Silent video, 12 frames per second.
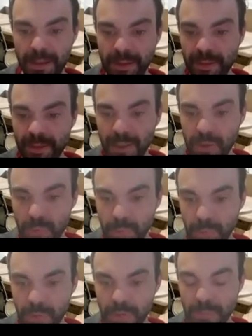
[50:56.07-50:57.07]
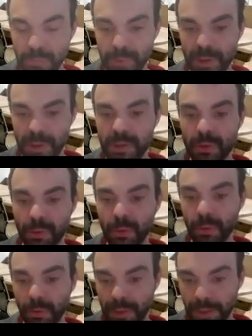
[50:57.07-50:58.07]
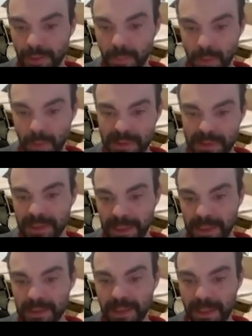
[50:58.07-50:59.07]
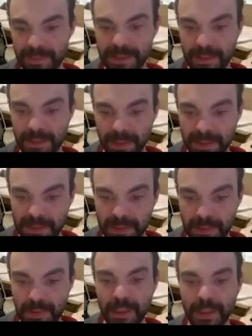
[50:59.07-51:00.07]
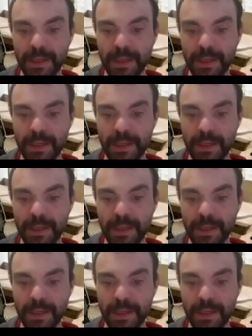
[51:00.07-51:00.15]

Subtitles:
and then you would put it on all the other blocks. It's n times n minus 2.